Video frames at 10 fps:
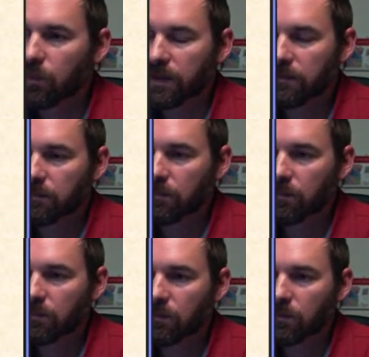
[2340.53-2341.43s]
we
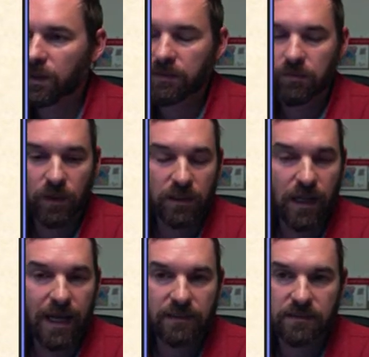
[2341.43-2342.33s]
we would
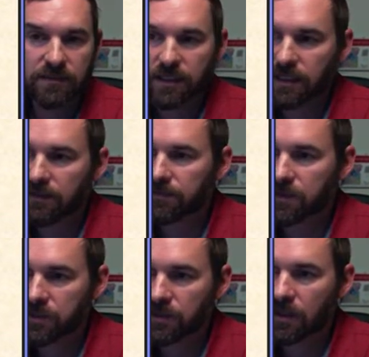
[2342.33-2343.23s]
like to see for
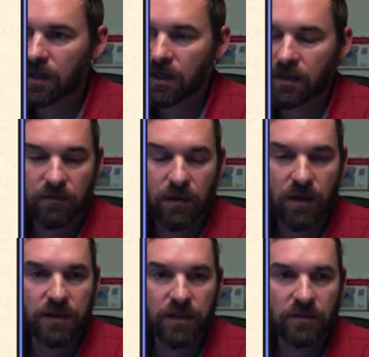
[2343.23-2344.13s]
sure our
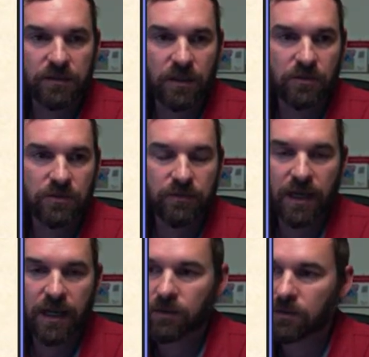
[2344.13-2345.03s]
our adult doe
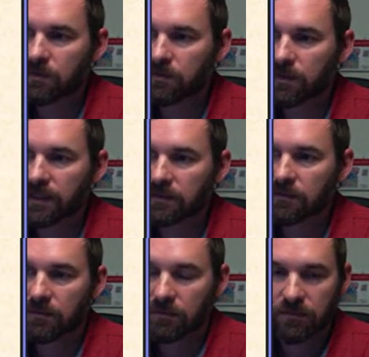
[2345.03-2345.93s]
survival that
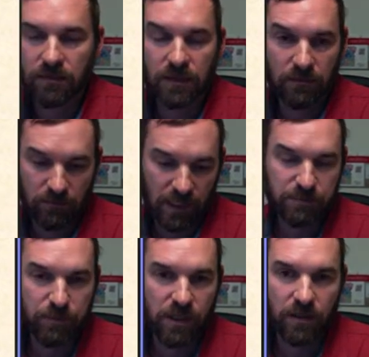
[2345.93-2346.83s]

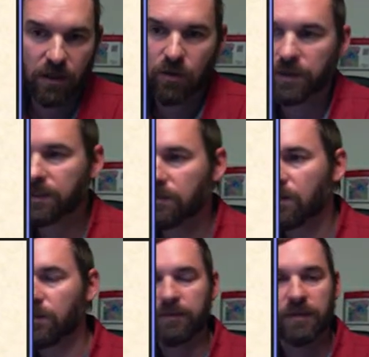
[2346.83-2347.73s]
that's pretty low. We do
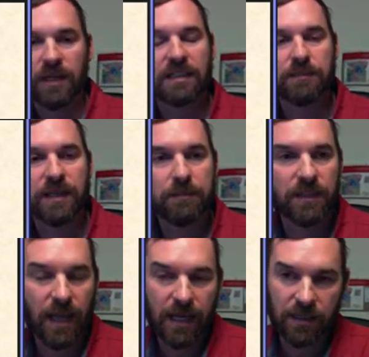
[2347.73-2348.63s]
know we would like to be up
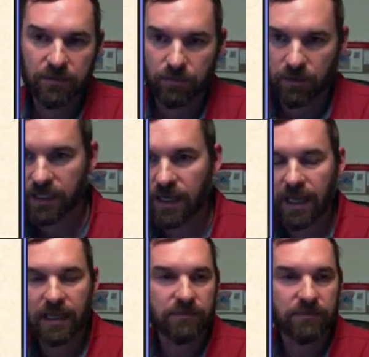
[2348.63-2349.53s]
in the 83 to
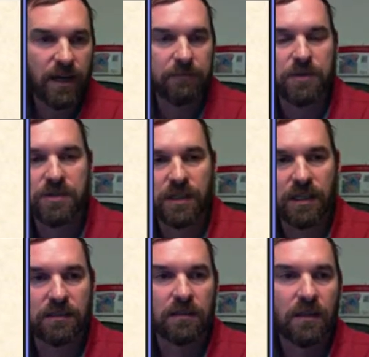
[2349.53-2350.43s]

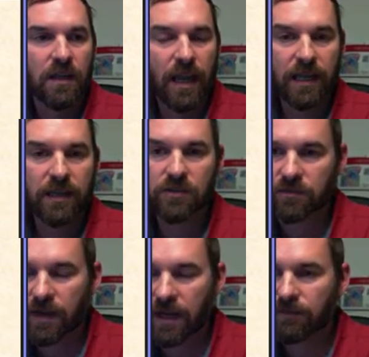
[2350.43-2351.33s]
85% annual
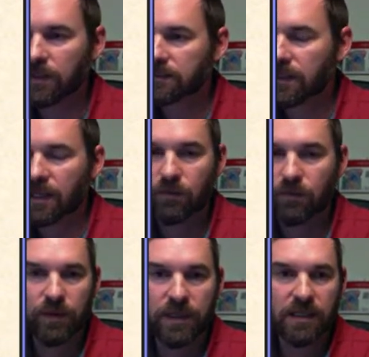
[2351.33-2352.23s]
survival. That's kind of
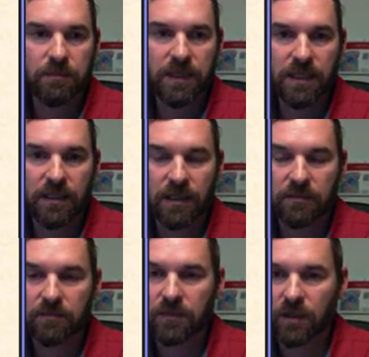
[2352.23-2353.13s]
where we need to be to
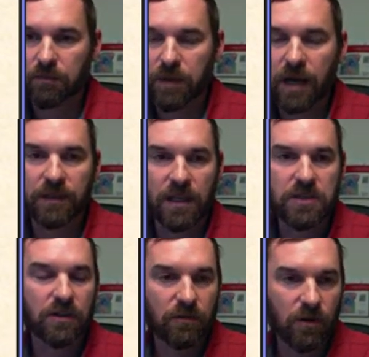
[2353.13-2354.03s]
get, you know,
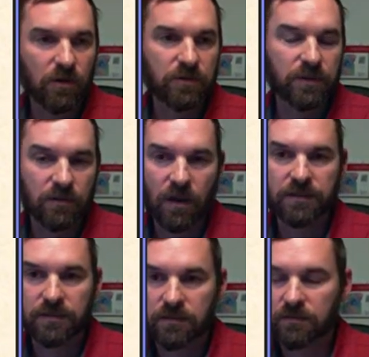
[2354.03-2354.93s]
population growth
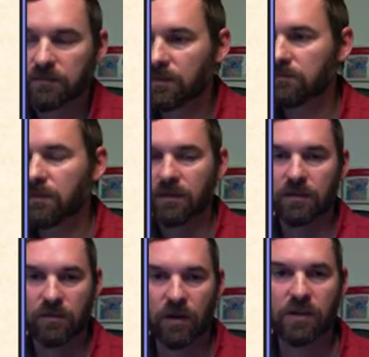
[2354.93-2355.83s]
across uh,
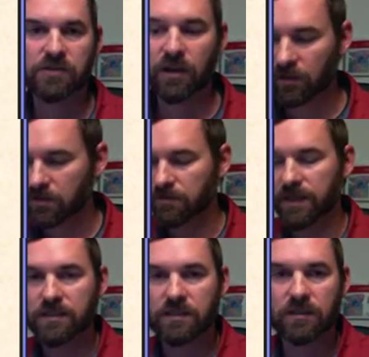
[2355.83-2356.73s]
across all herd
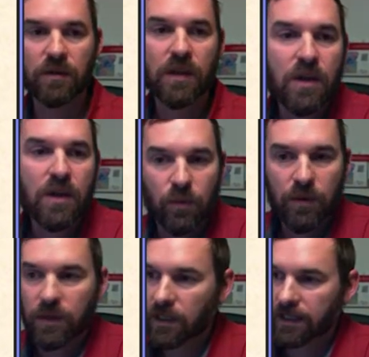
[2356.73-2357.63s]
ranges. And
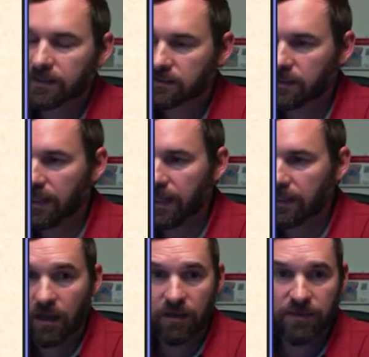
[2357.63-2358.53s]
we would like to see that
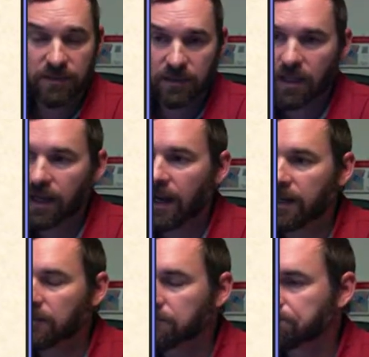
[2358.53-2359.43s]
uh, obviously a lot
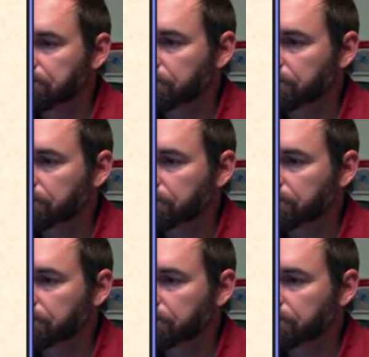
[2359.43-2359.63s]
higher.